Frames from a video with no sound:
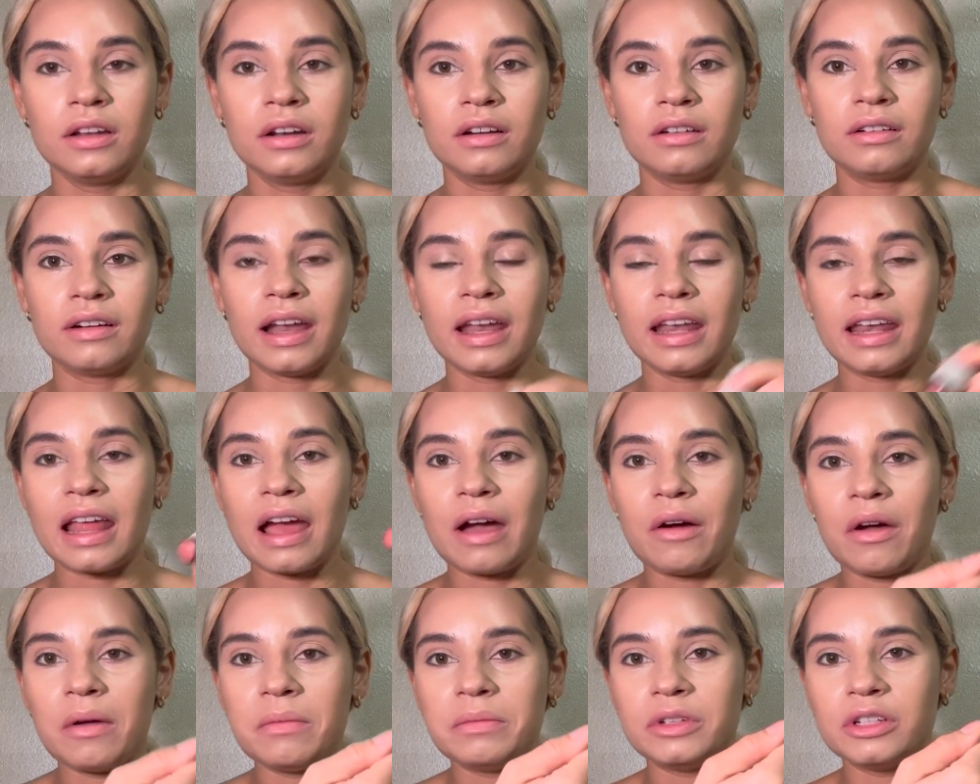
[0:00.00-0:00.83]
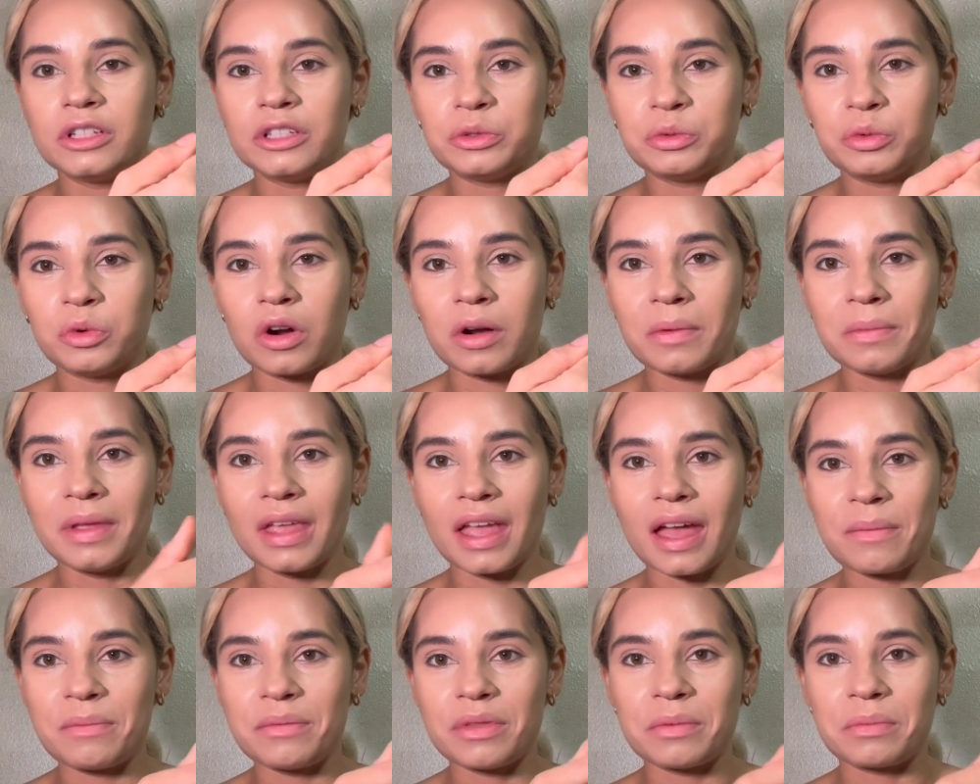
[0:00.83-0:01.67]
Right now, I'm just warming
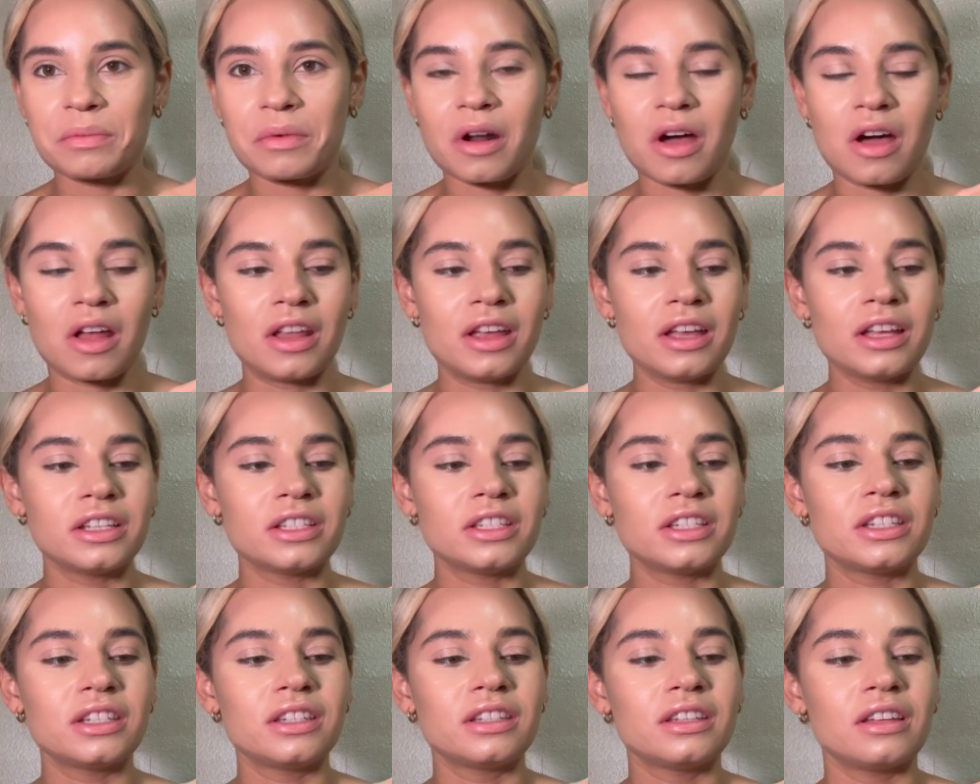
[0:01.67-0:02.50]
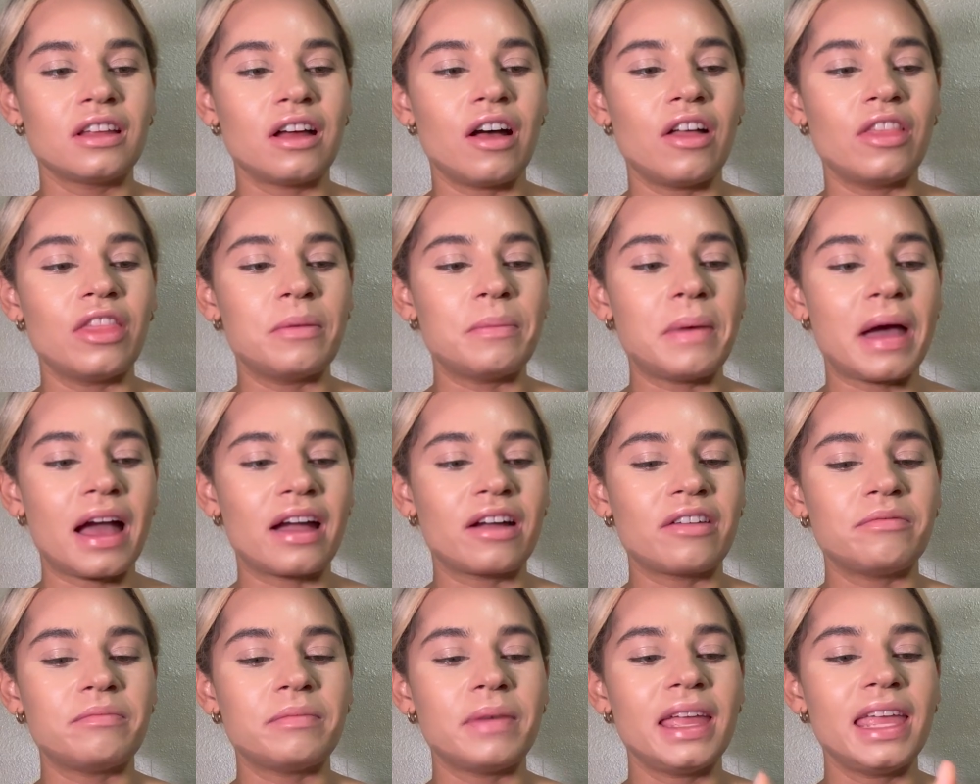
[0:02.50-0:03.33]
up the product on the back
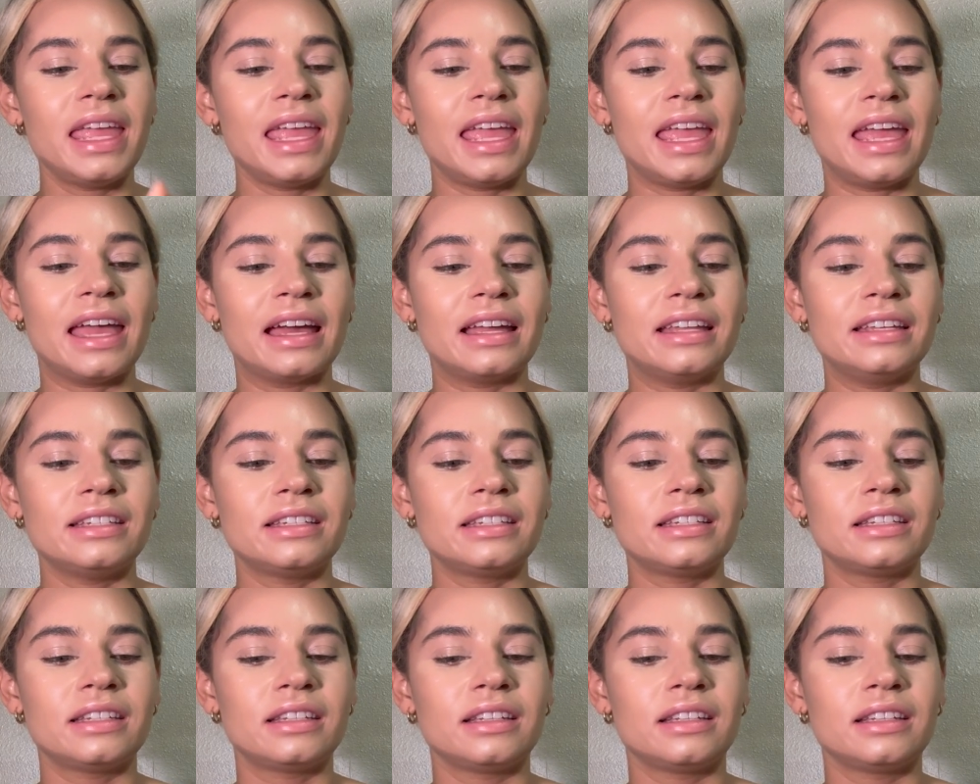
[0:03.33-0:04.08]
of my hand.